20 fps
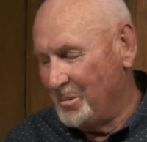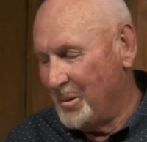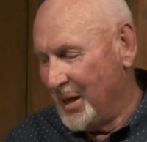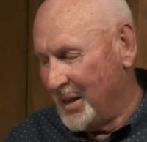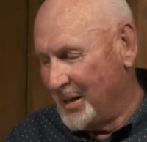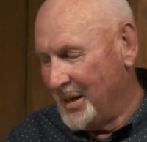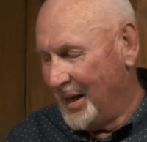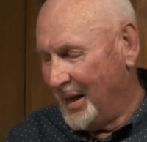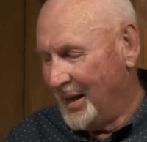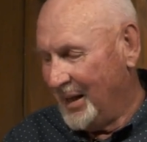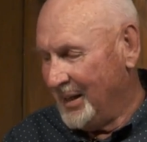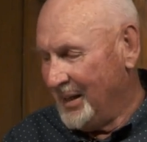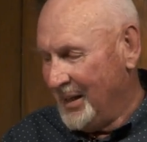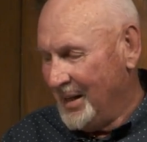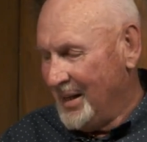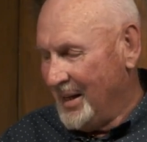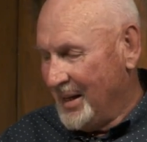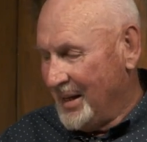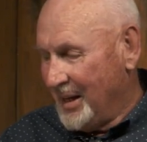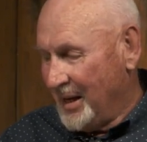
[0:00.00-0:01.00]
but uh,
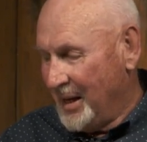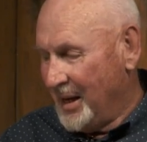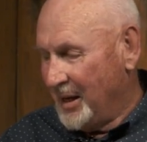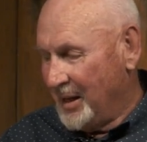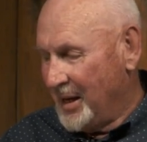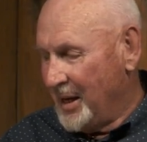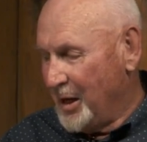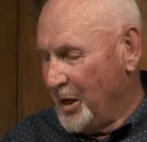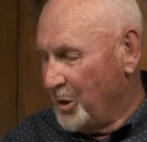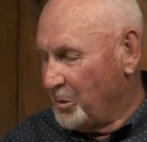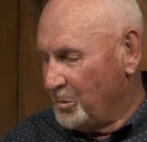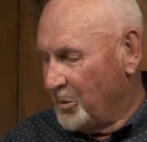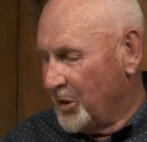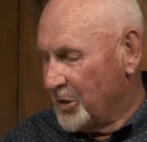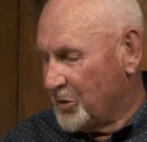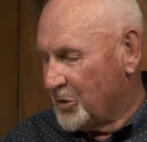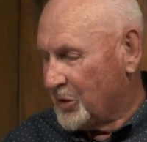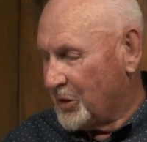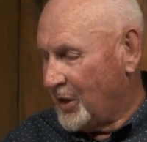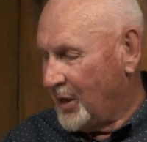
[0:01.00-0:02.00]
it, it
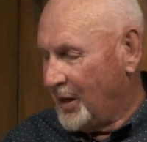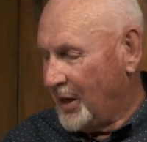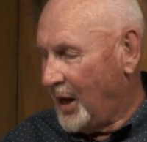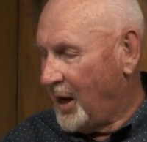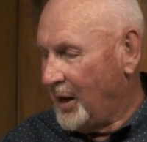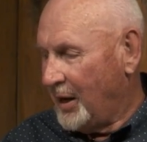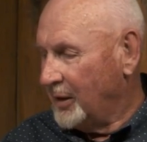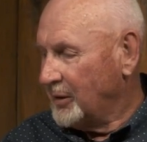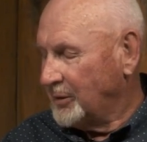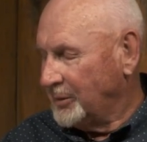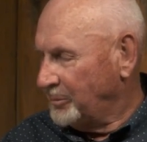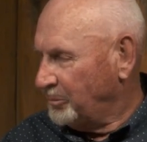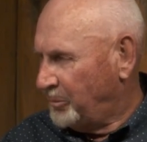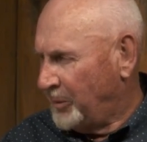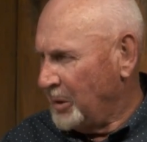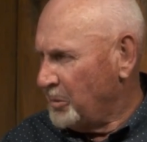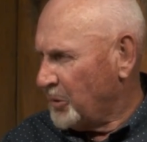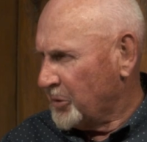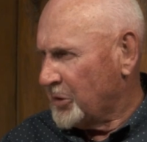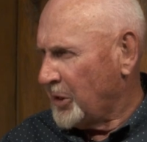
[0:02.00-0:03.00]
was,
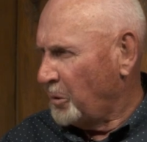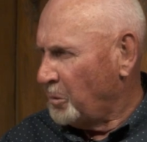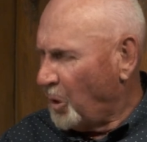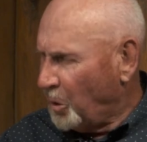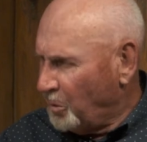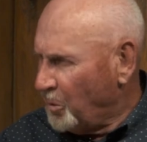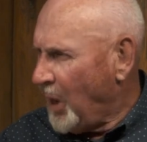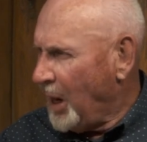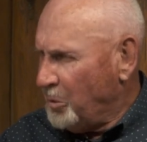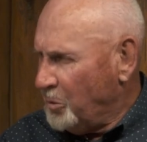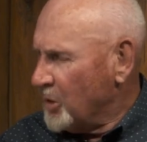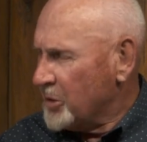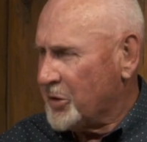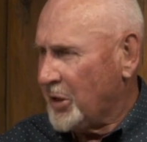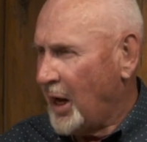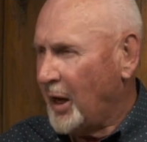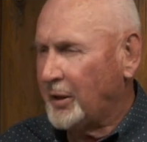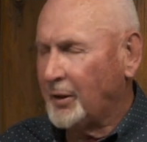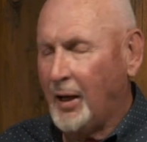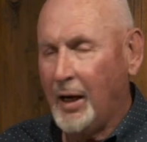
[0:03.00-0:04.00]
people say, well, why was
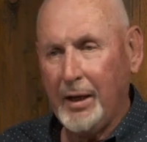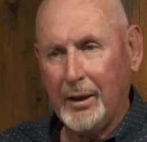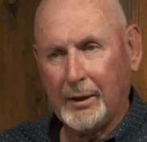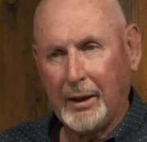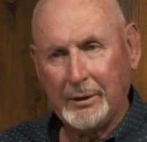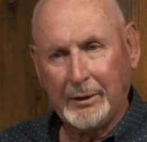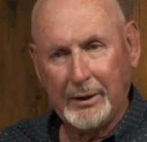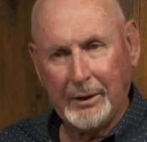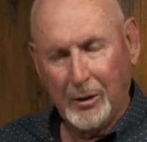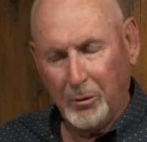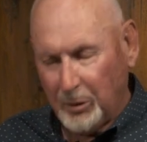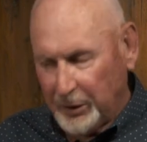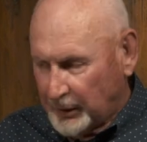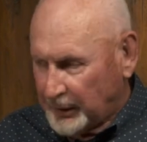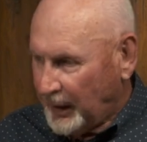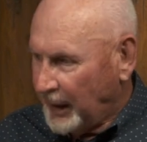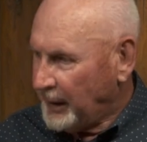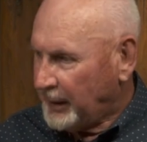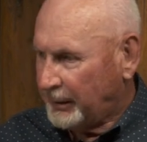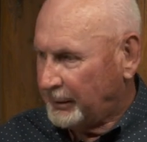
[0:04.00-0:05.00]
that like? I said, it was
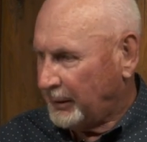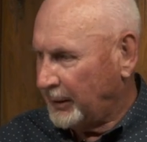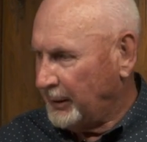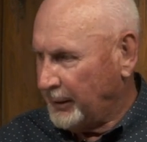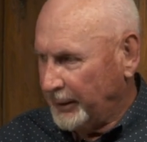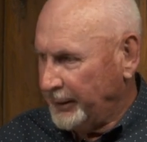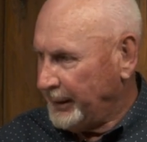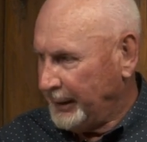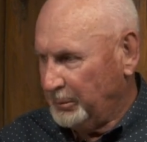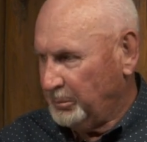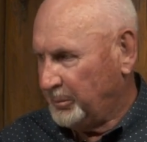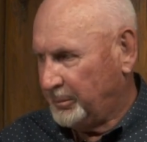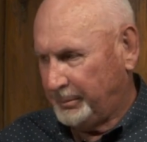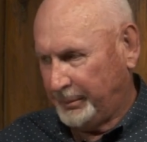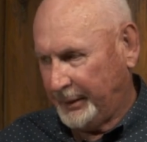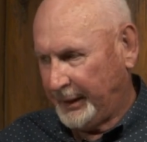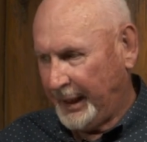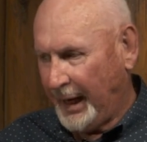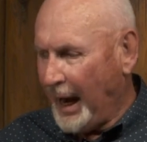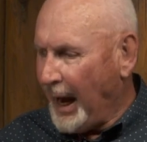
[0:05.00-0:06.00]
like herding
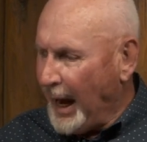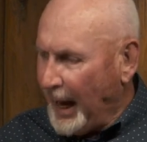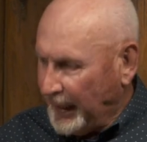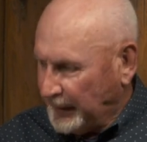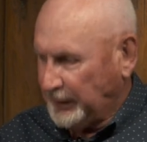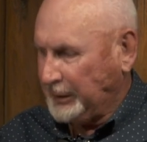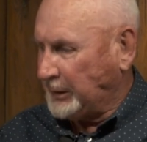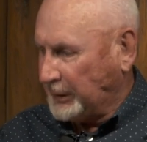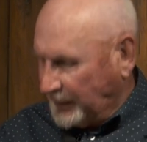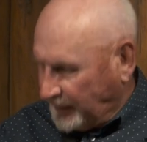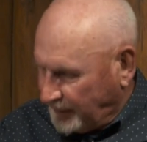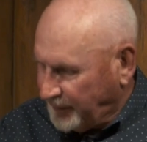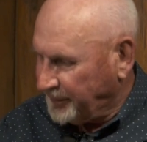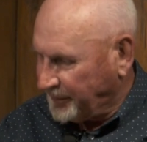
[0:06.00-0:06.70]
cats,